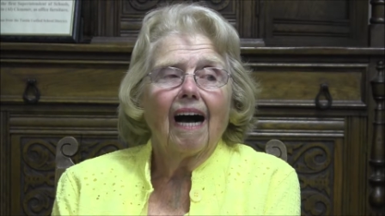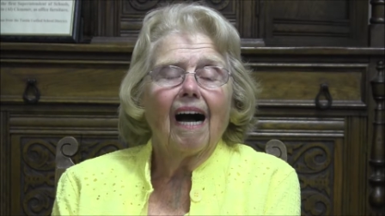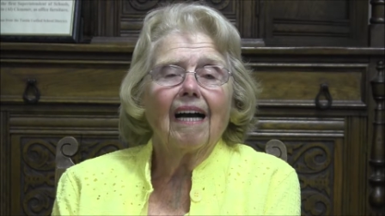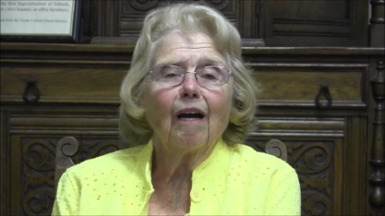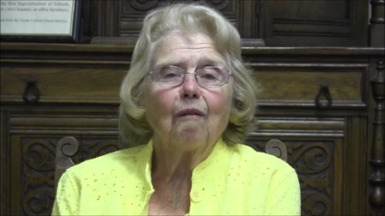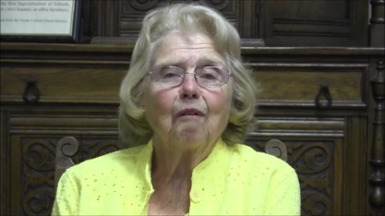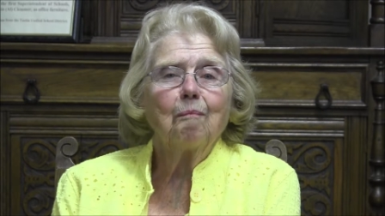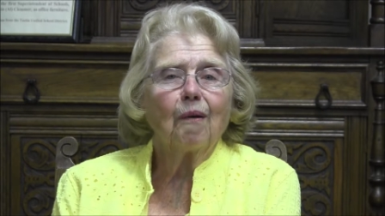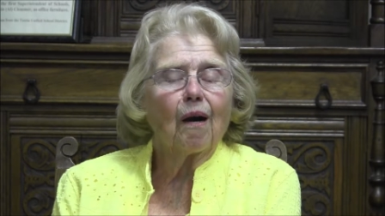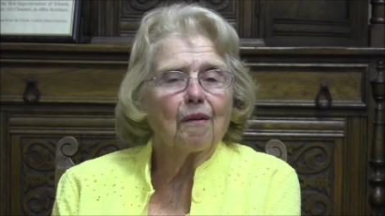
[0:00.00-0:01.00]
I have a
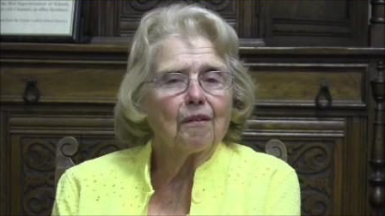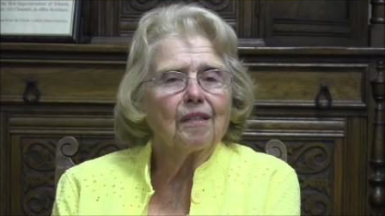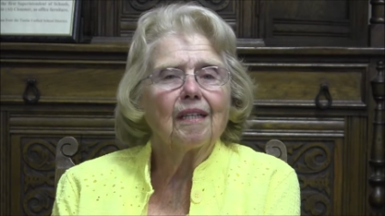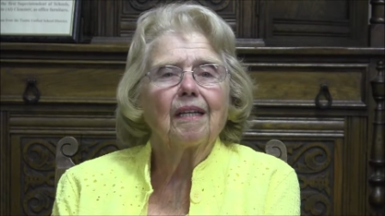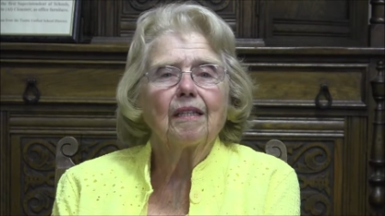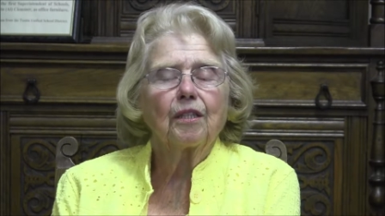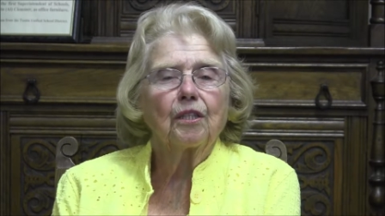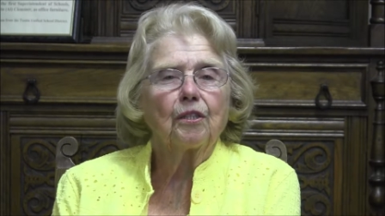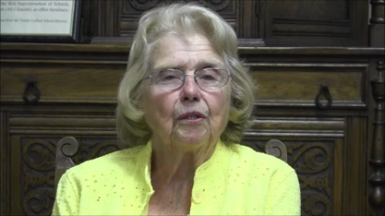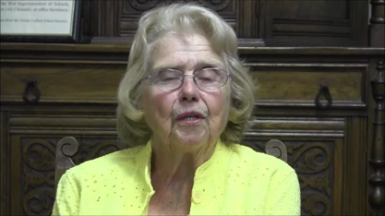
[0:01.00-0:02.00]
brother that is
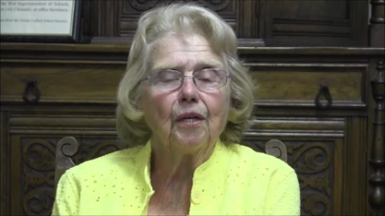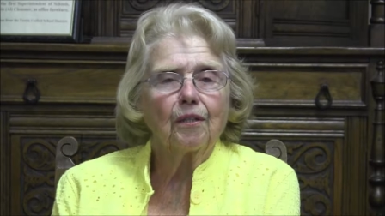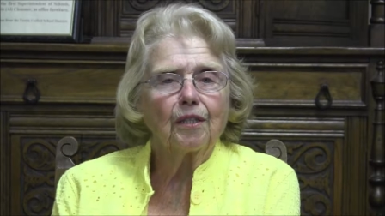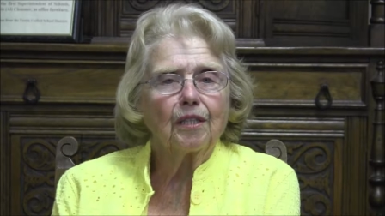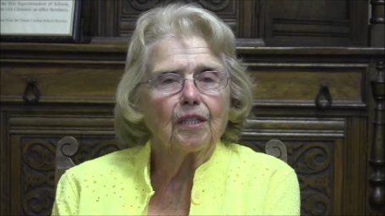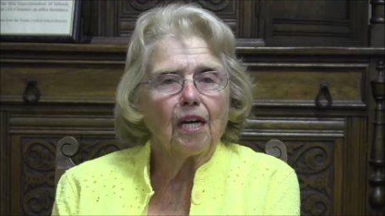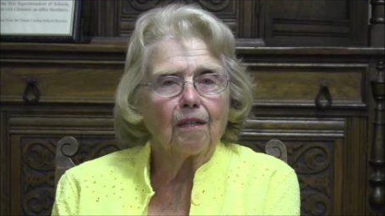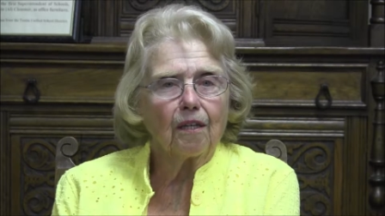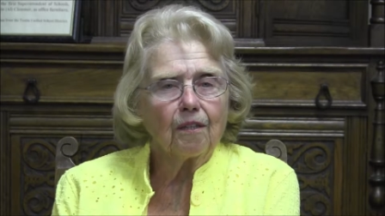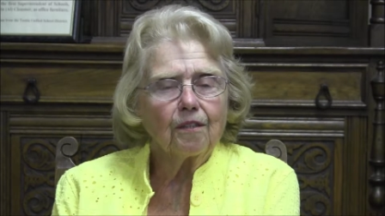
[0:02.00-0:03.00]
2 years
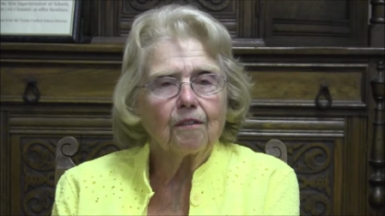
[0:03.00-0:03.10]
younger,